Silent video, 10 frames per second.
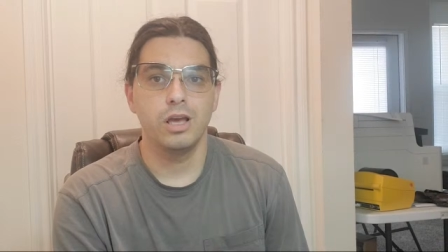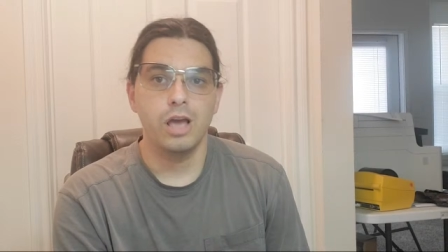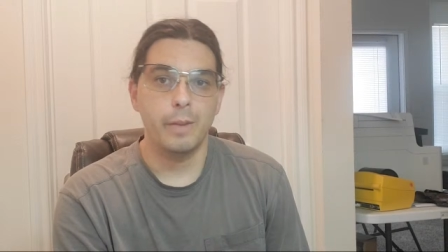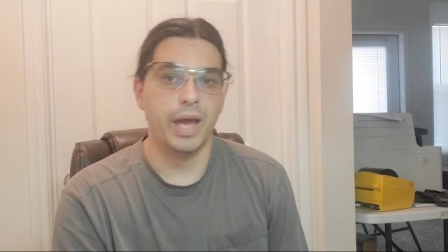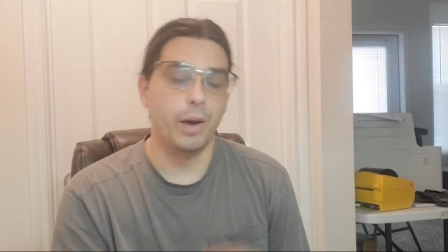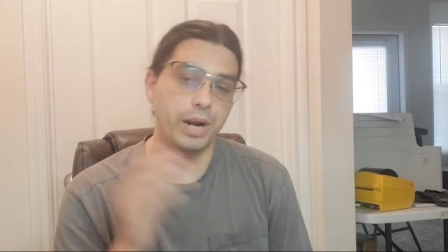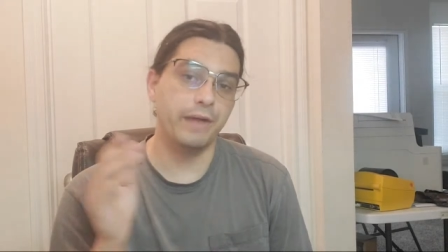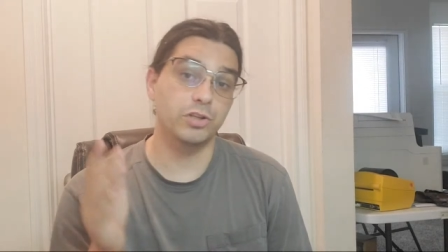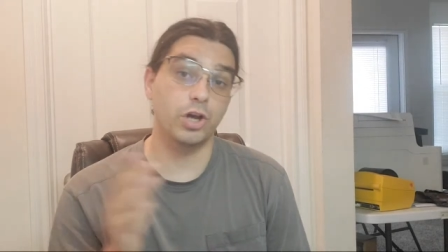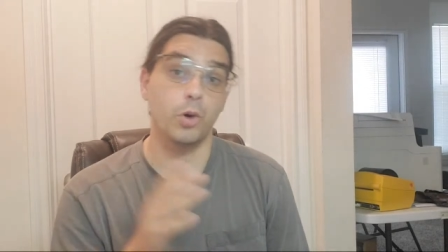I mean, I would
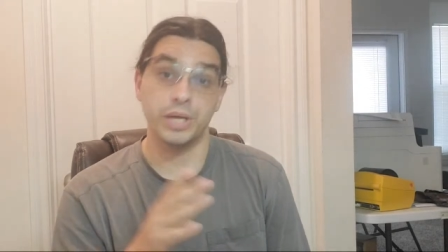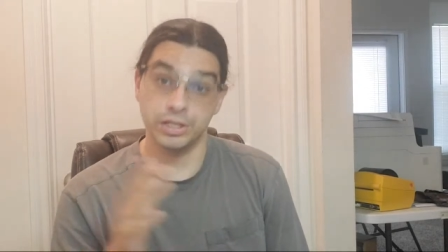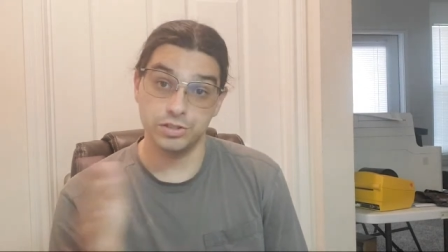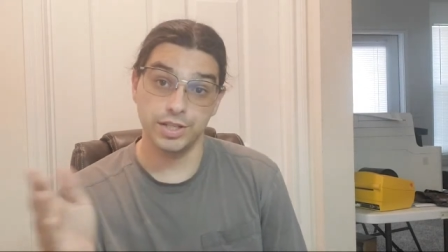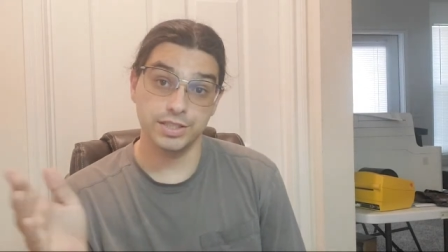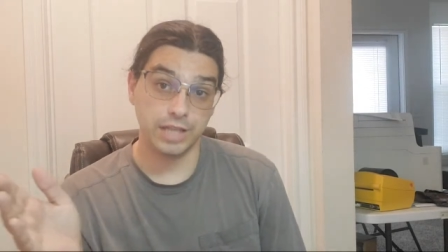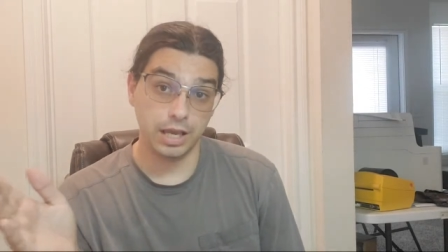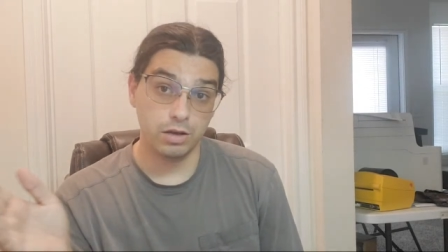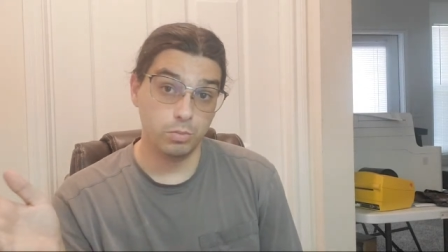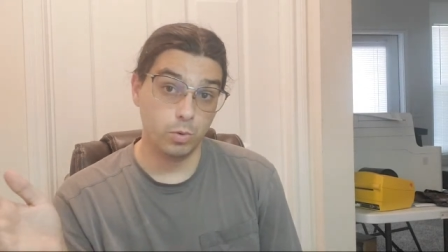have to go into the
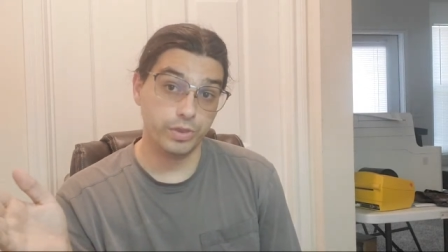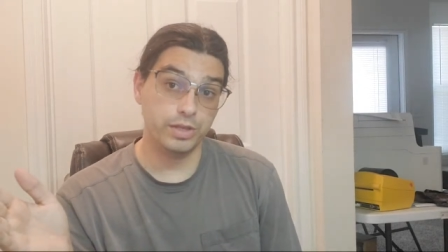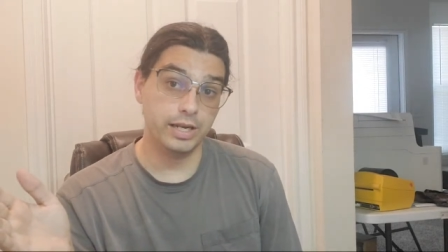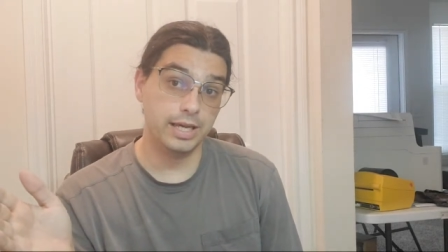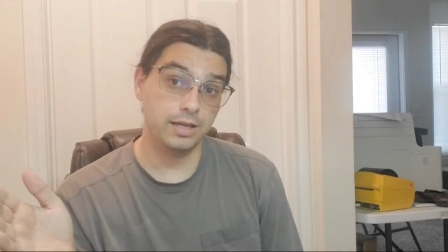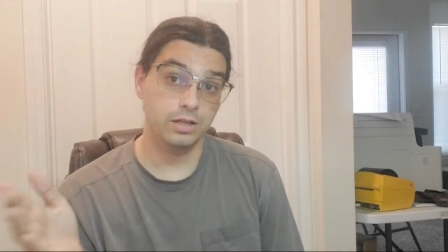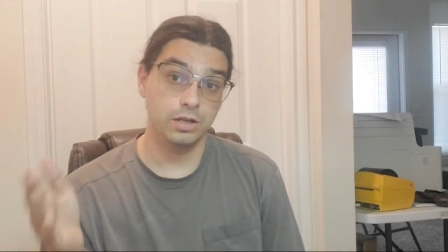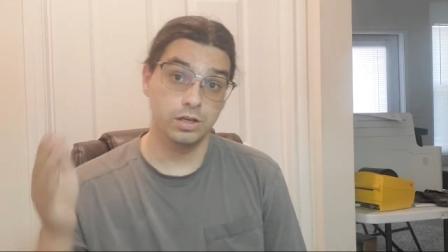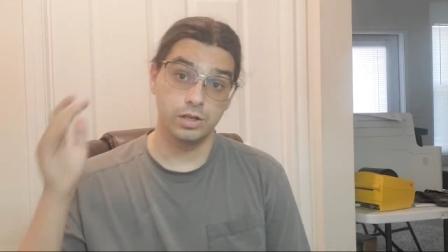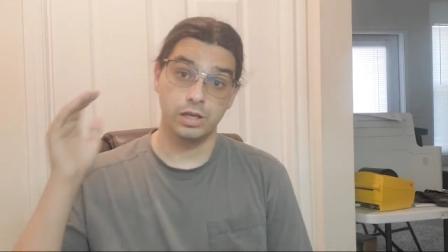scale more than that
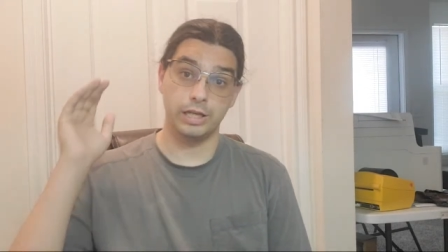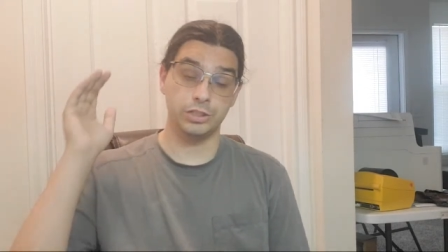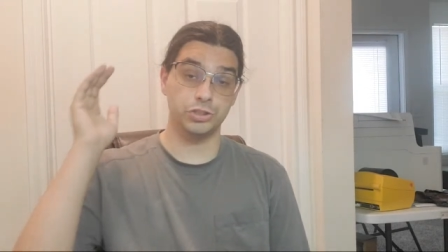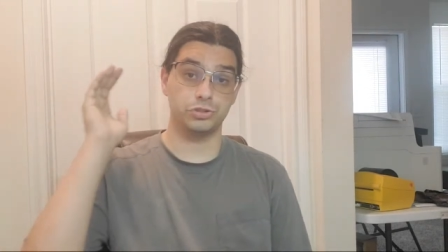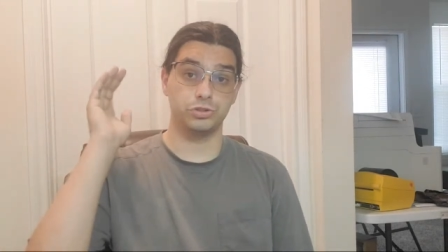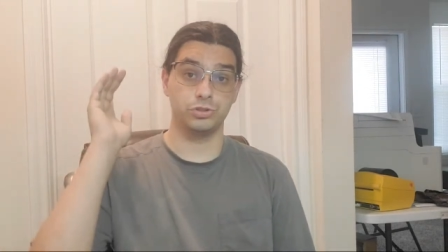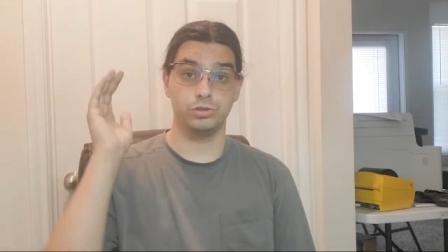and just,